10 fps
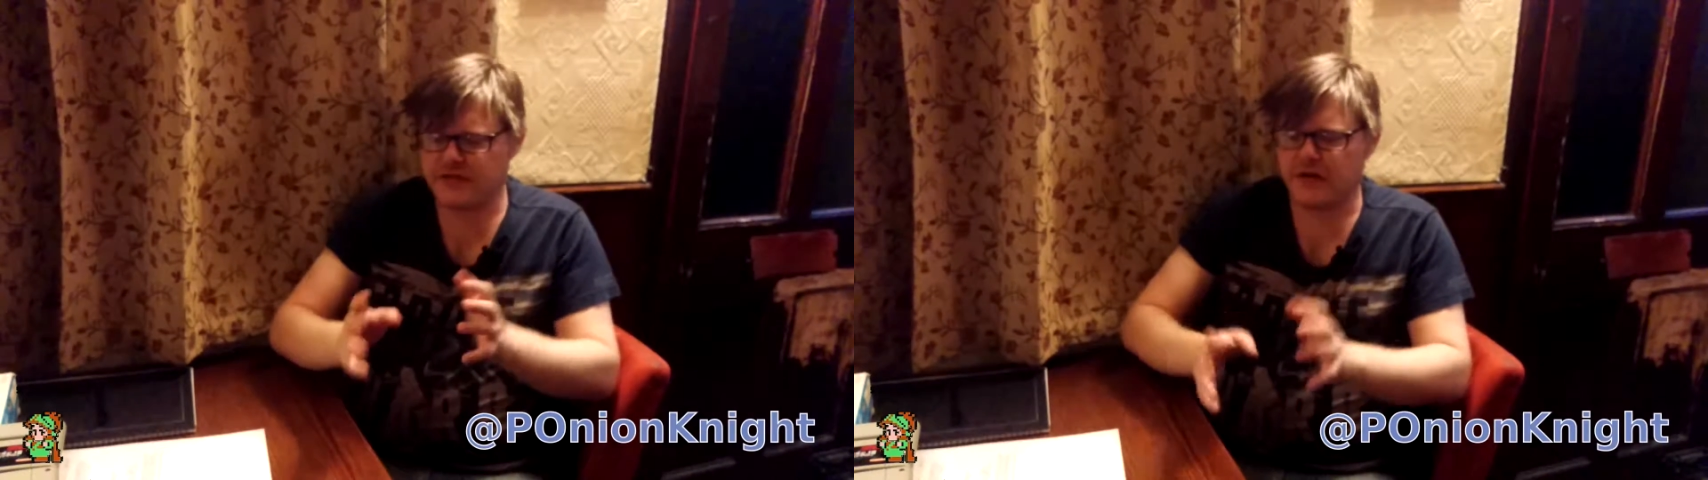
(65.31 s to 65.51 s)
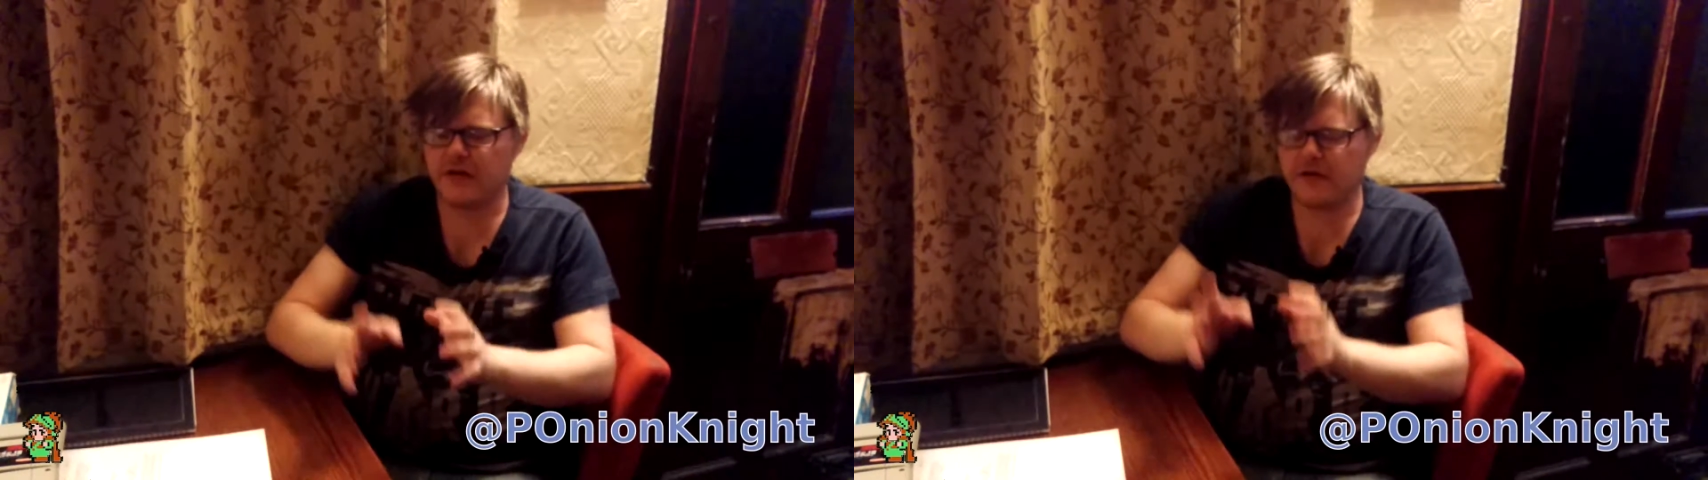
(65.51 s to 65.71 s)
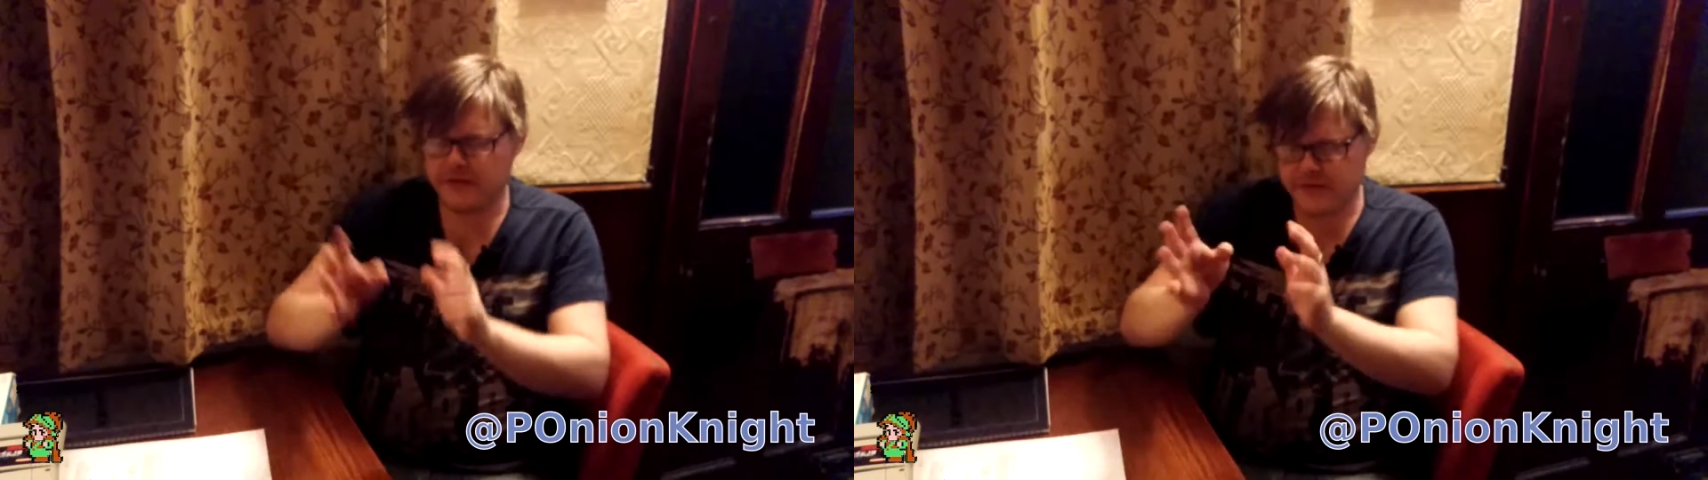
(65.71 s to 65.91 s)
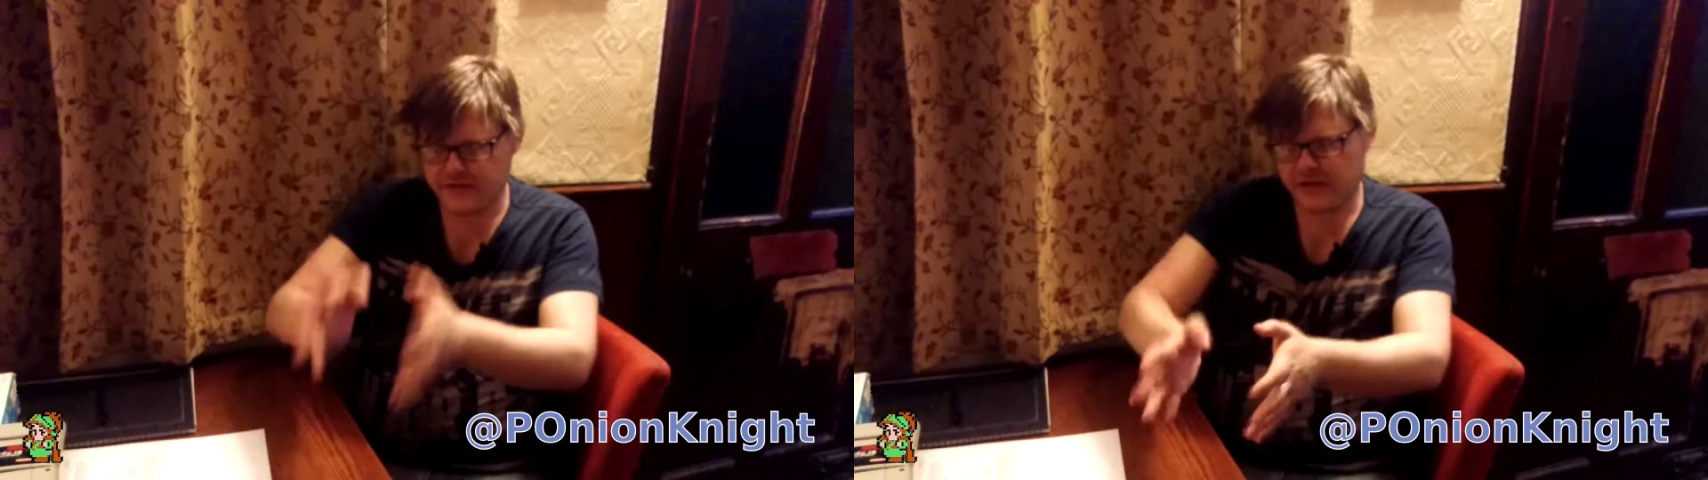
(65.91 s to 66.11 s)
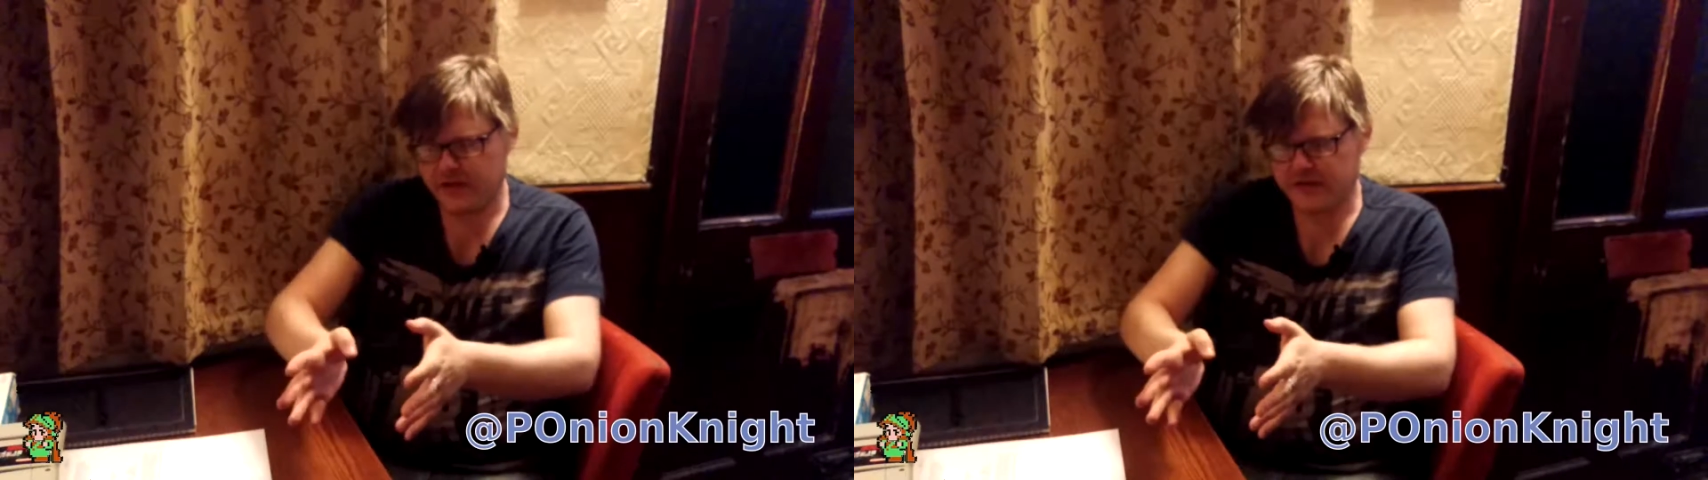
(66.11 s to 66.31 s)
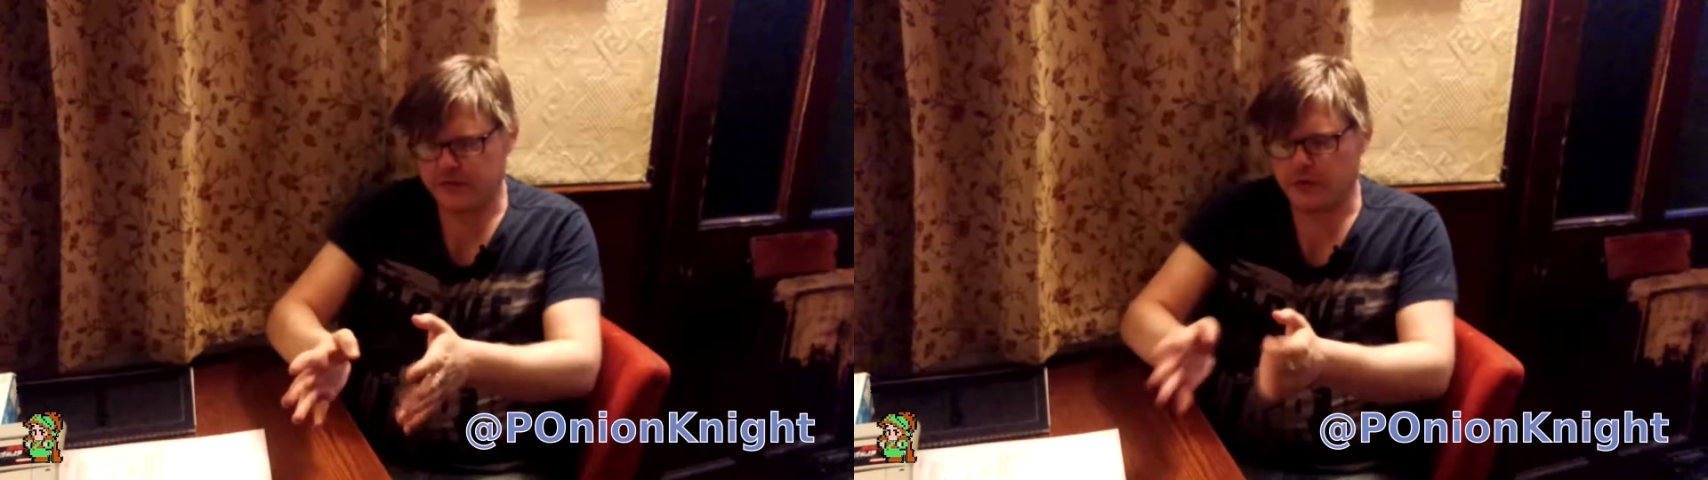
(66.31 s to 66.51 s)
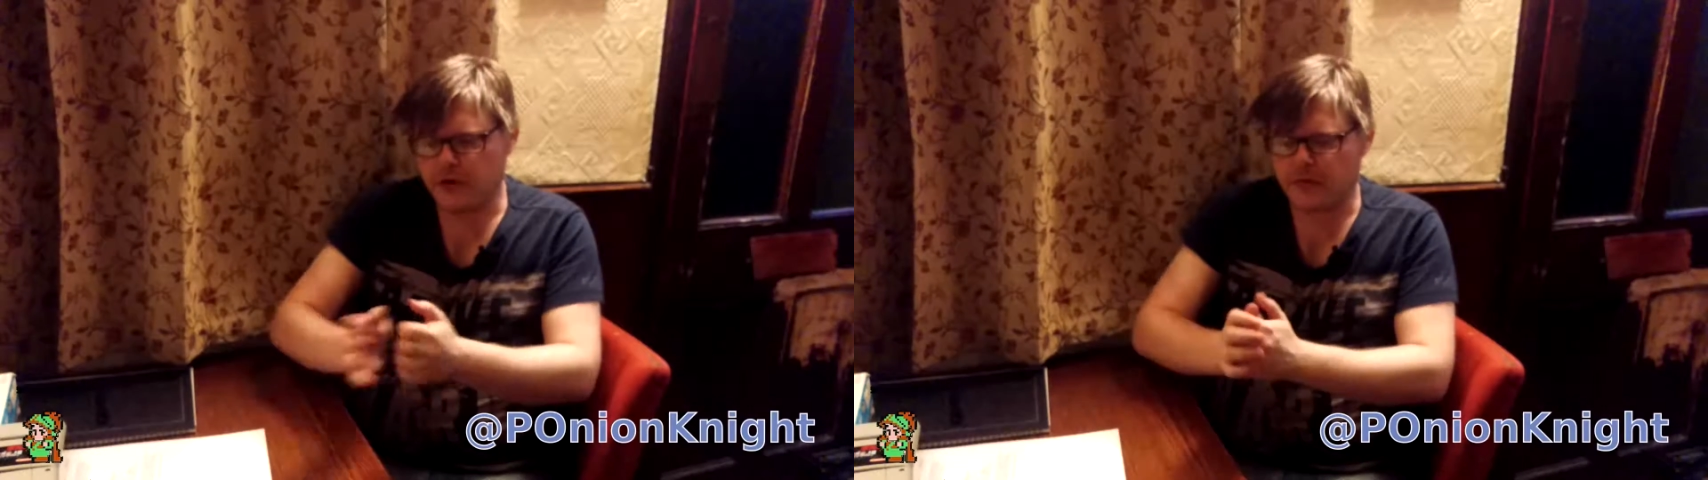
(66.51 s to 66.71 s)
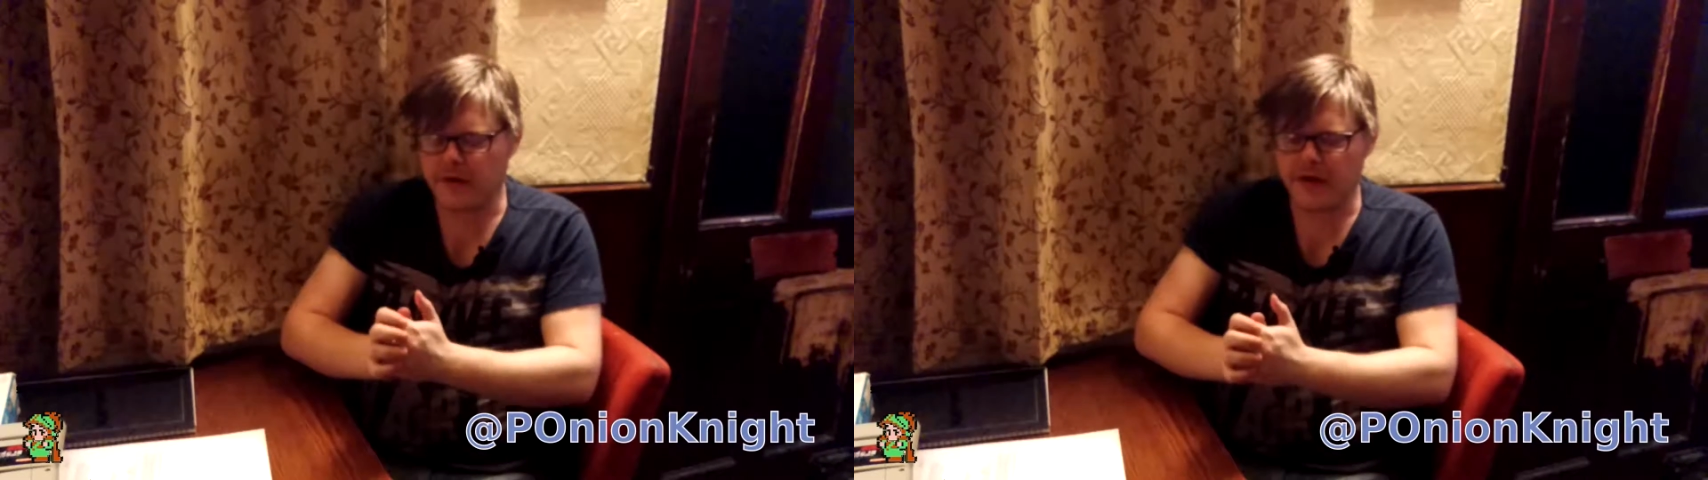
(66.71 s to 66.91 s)
that are designed to
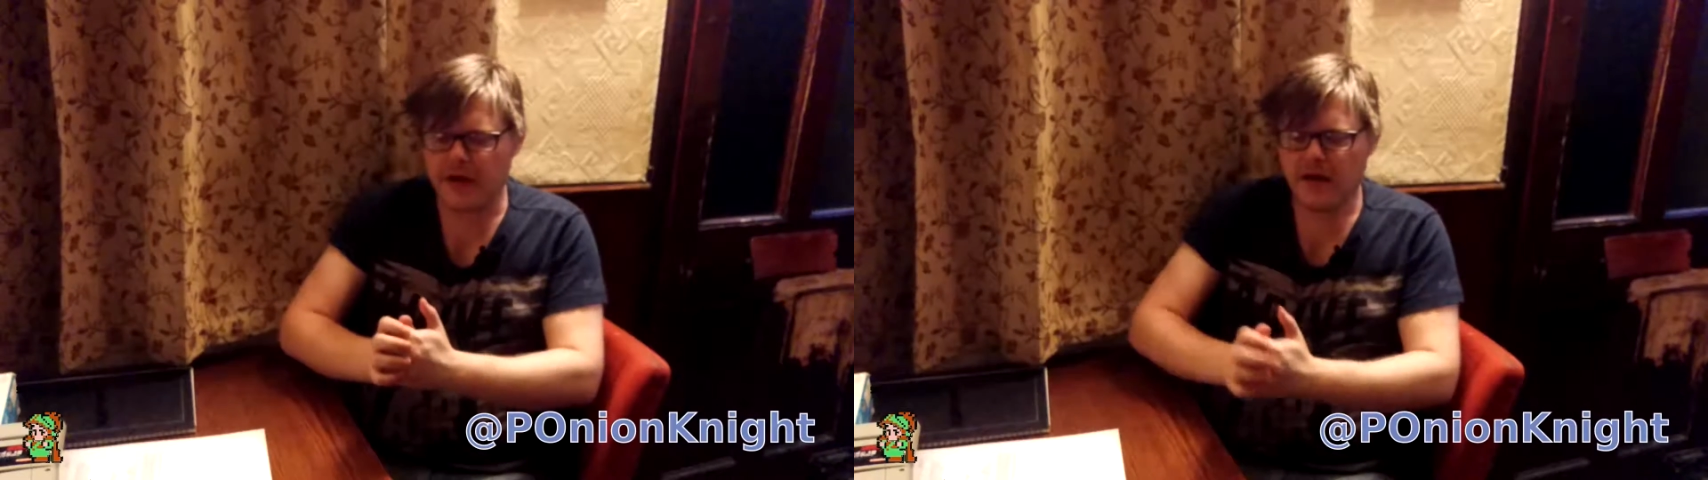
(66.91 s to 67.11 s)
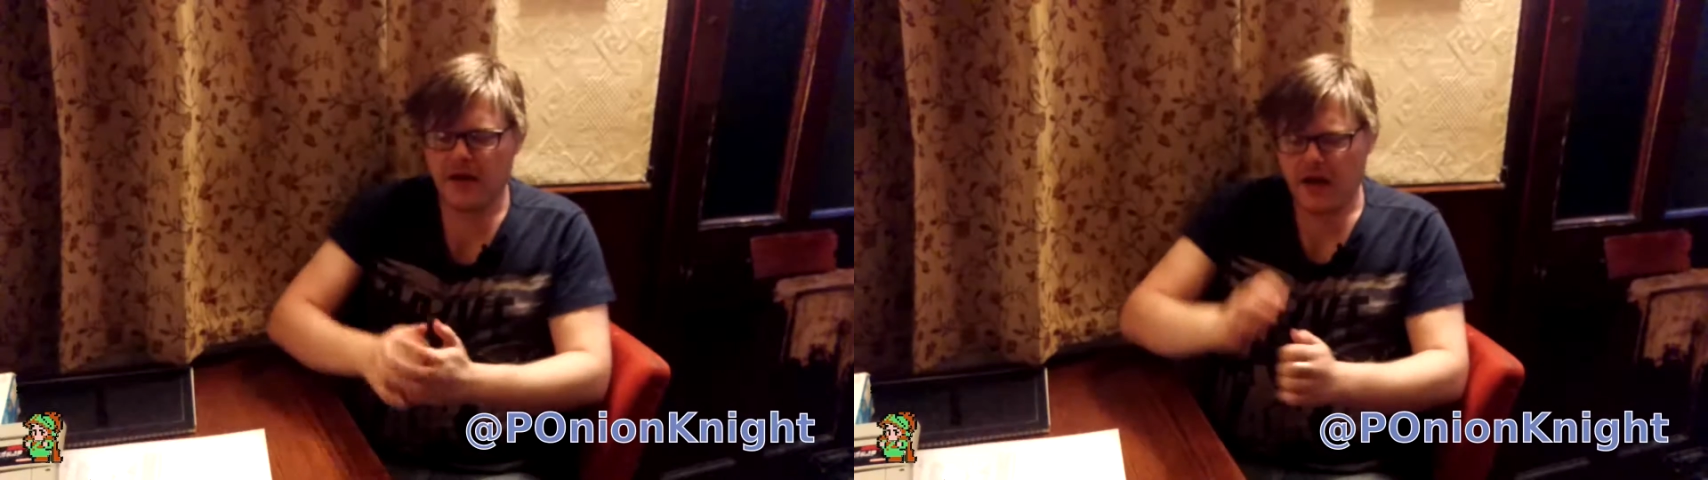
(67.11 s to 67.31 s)
work with it,